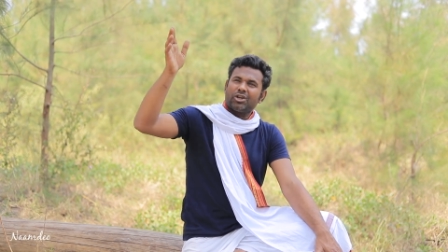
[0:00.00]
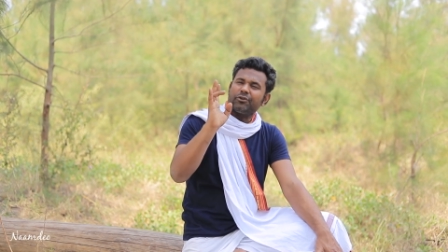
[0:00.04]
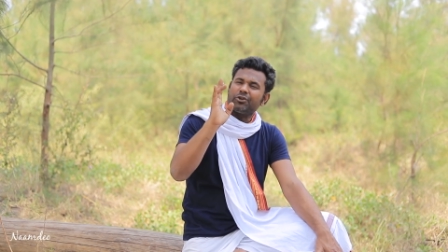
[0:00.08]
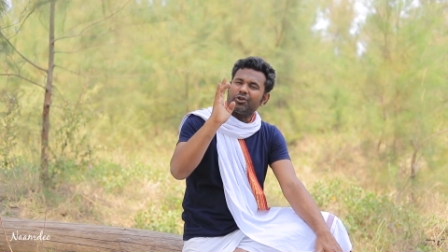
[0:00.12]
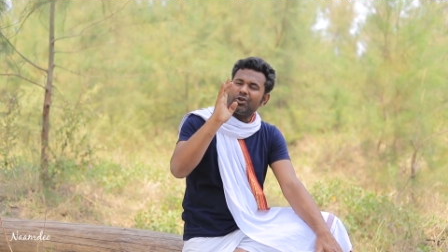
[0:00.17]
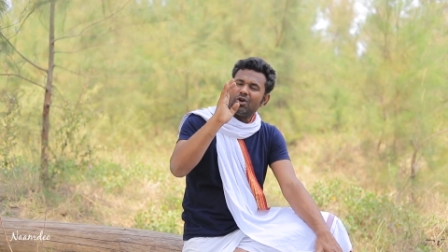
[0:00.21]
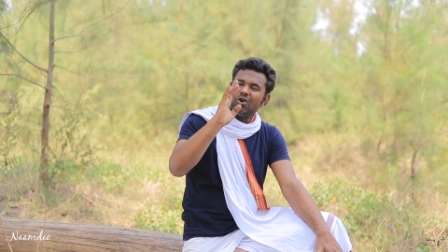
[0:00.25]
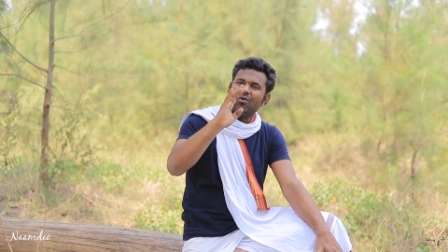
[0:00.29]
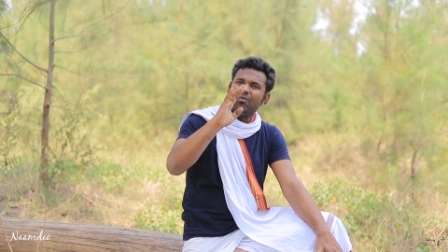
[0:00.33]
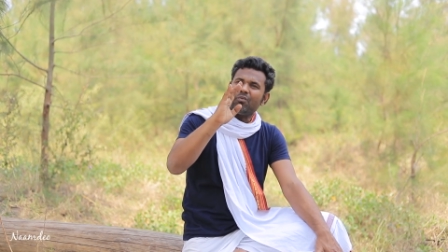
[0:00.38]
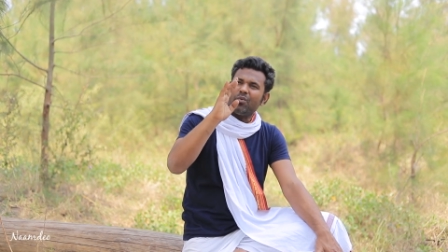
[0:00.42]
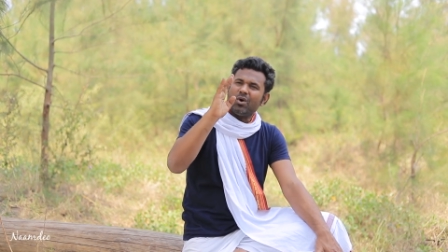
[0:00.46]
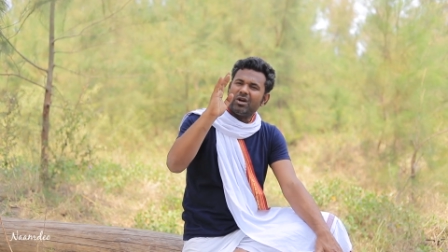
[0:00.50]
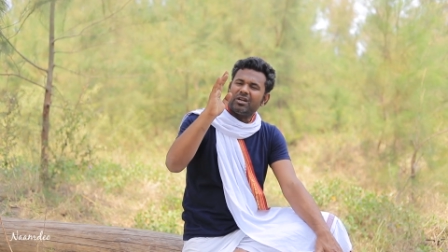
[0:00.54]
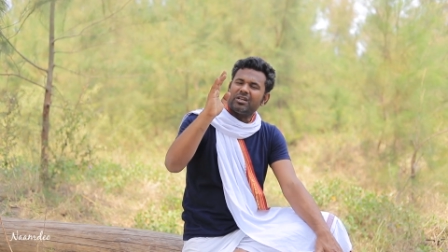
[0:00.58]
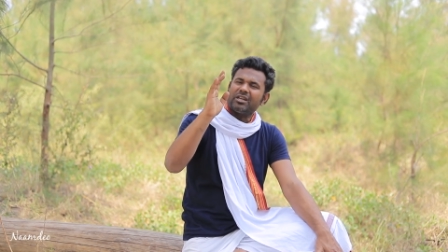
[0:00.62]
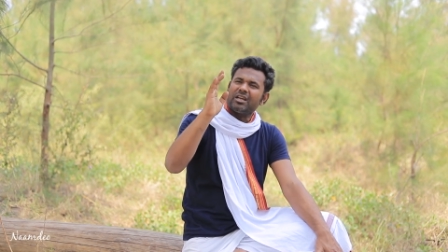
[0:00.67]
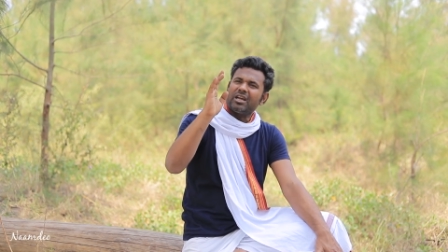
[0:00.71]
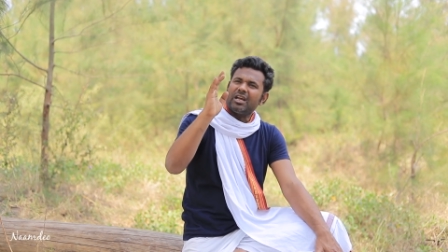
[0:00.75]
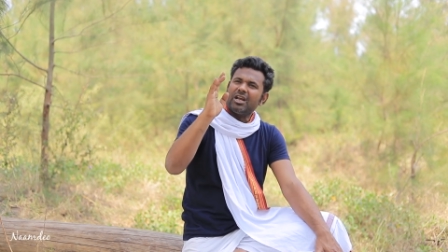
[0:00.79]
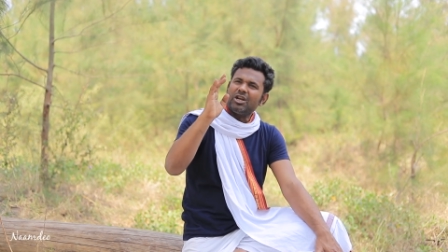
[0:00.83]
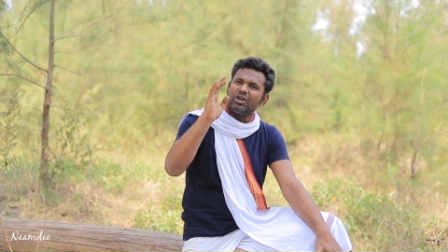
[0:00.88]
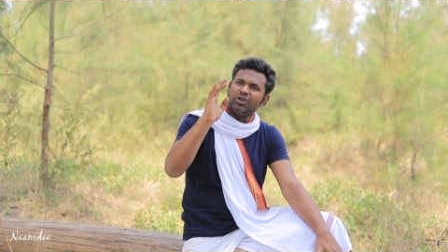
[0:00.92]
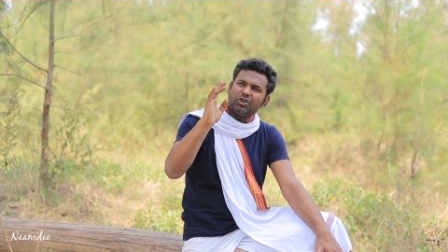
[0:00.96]
you
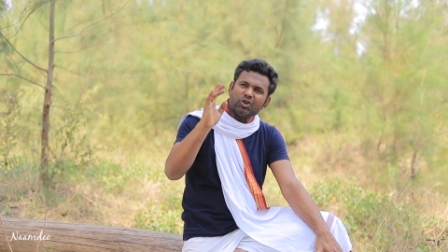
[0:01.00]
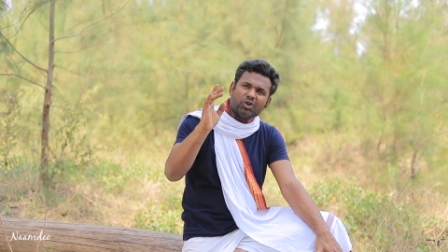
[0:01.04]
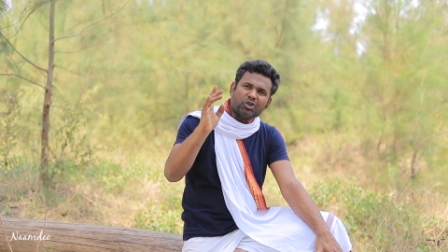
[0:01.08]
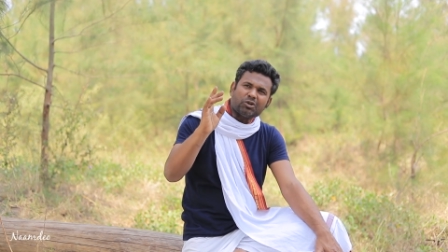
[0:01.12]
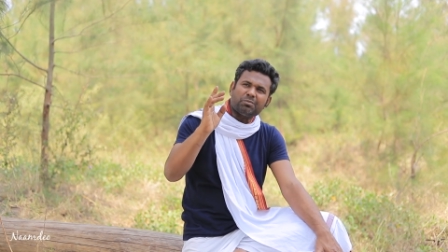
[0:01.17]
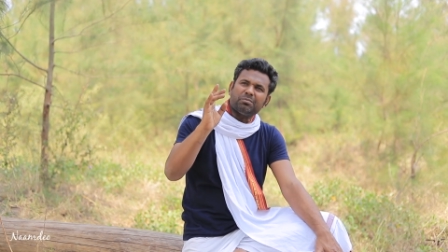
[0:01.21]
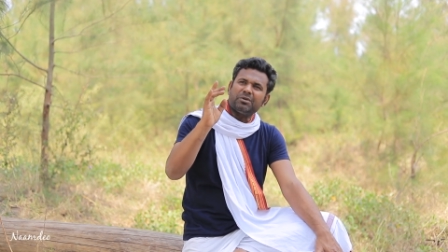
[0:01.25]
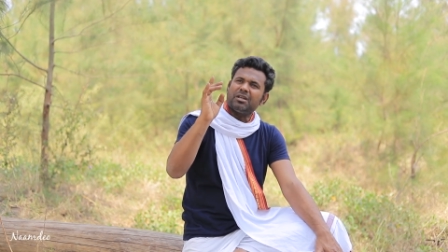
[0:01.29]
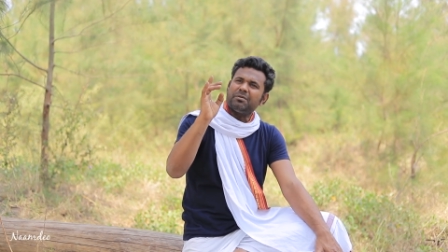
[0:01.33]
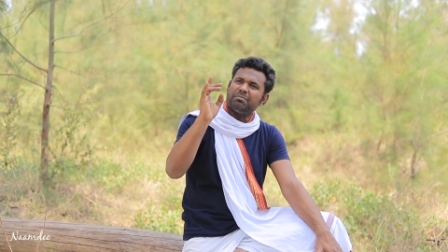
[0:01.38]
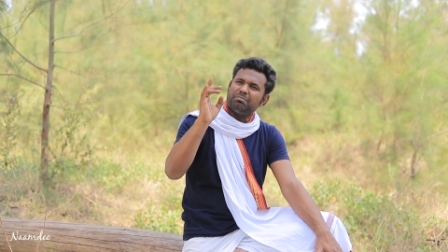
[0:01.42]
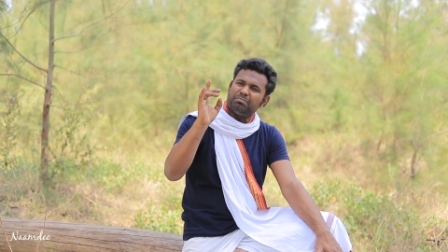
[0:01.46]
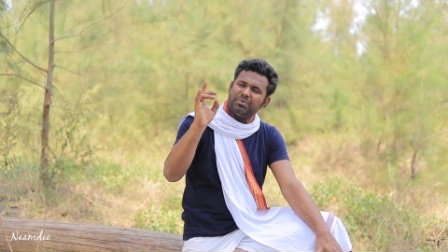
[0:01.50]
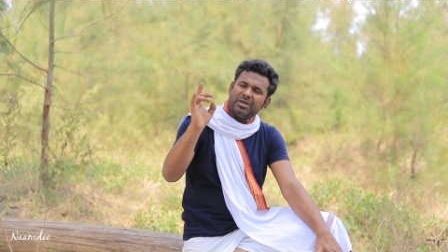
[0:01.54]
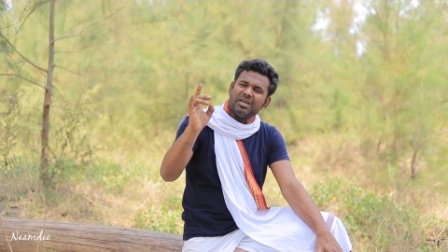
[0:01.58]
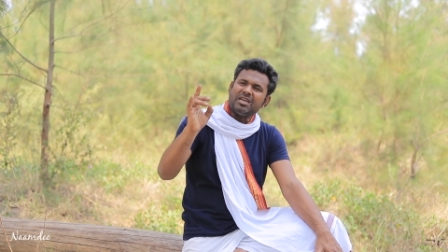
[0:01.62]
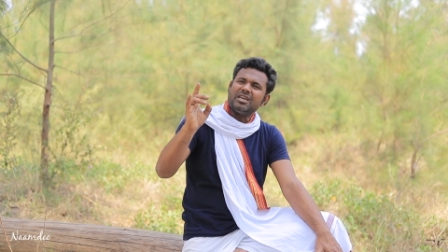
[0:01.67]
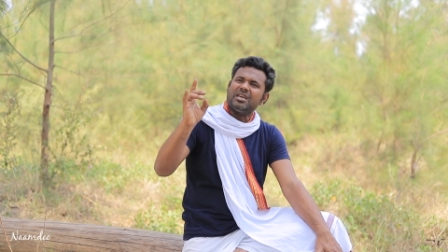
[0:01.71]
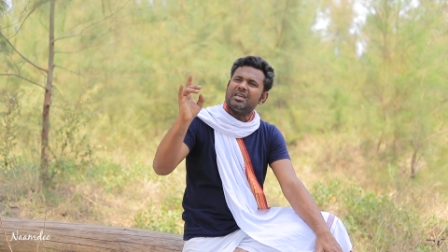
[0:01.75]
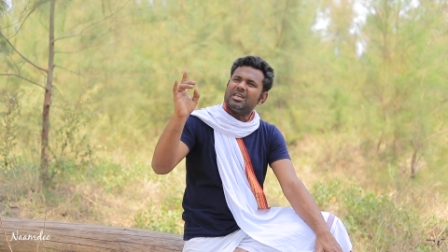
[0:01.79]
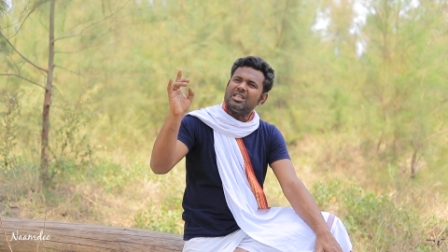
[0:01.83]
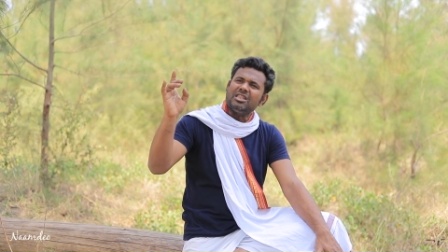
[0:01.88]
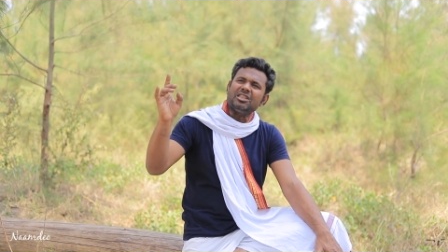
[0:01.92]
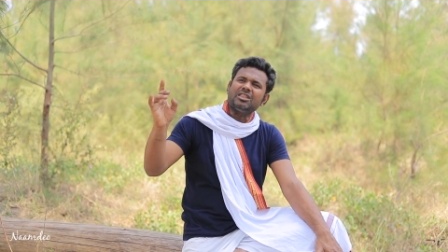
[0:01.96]
would intuitively
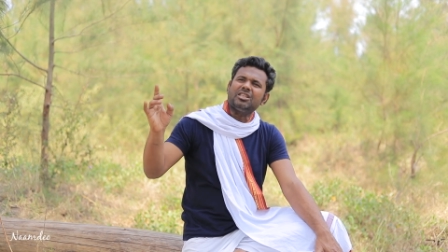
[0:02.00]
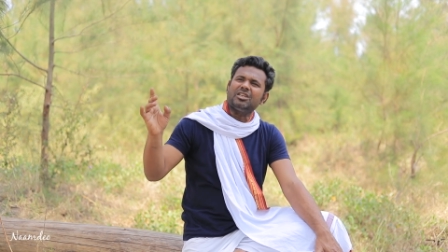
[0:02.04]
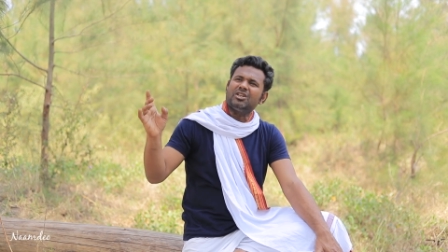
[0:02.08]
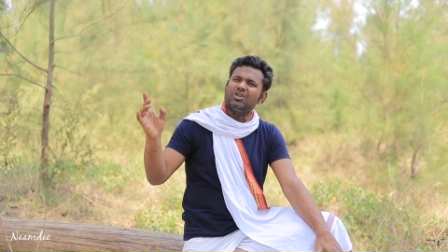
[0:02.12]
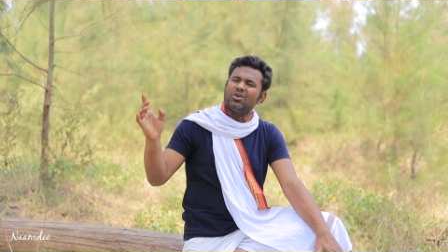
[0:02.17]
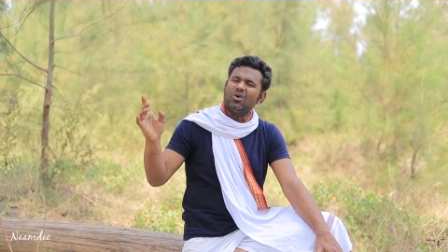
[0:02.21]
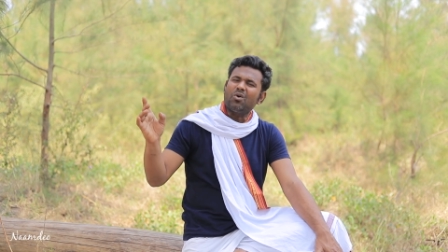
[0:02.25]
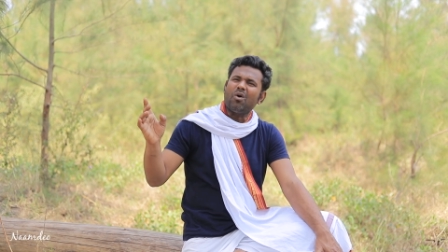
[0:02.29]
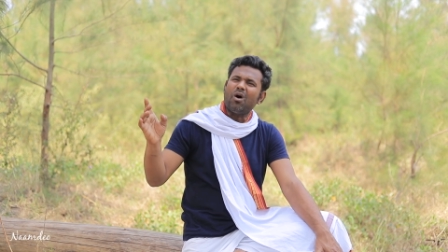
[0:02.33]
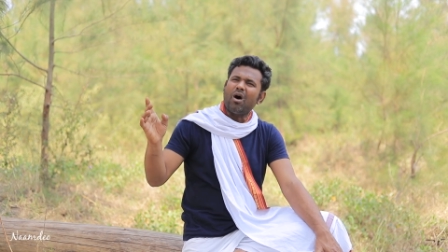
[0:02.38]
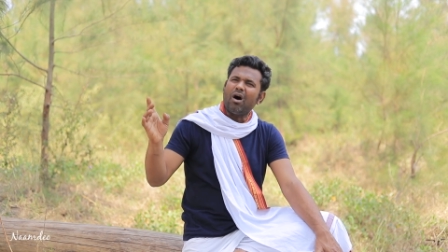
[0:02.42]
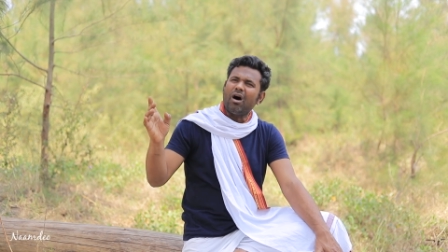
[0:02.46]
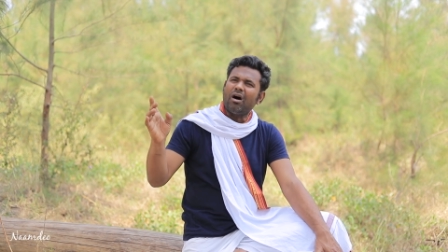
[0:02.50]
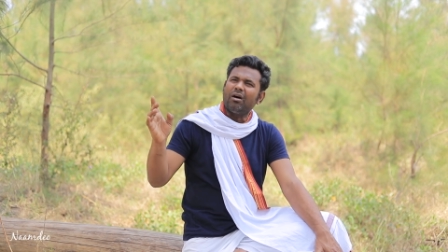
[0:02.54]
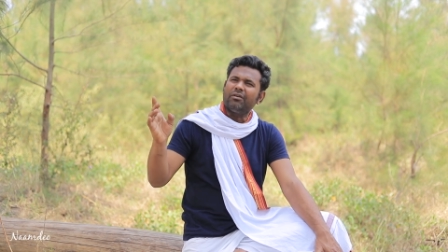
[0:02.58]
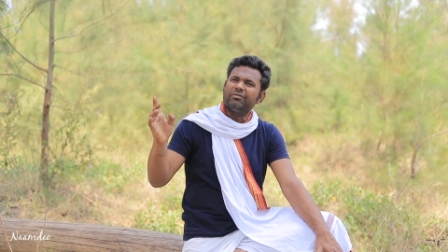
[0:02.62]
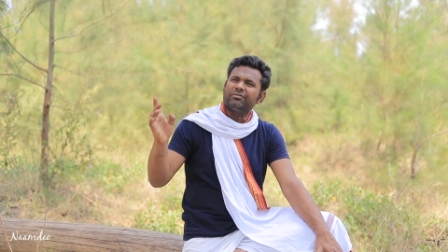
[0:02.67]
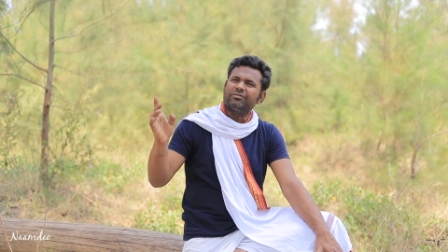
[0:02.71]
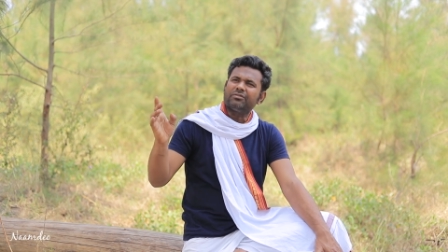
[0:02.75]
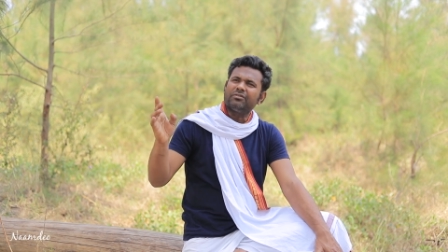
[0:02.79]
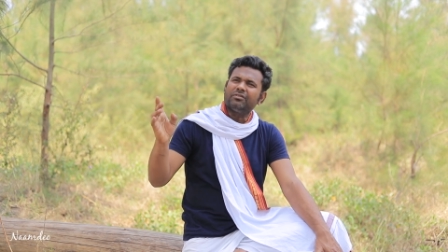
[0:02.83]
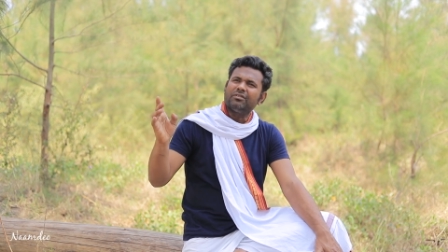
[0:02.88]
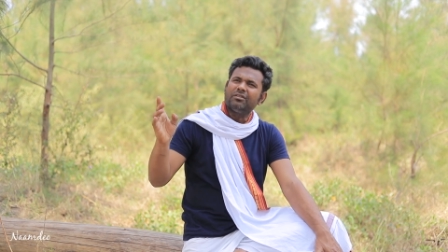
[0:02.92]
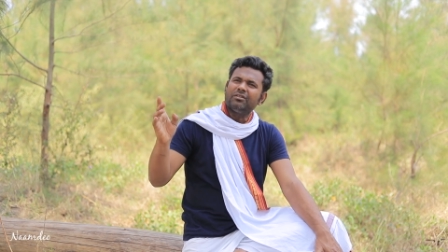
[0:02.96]
be in the know
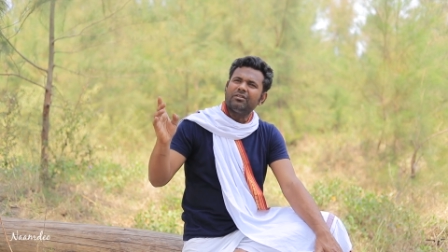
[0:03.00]
of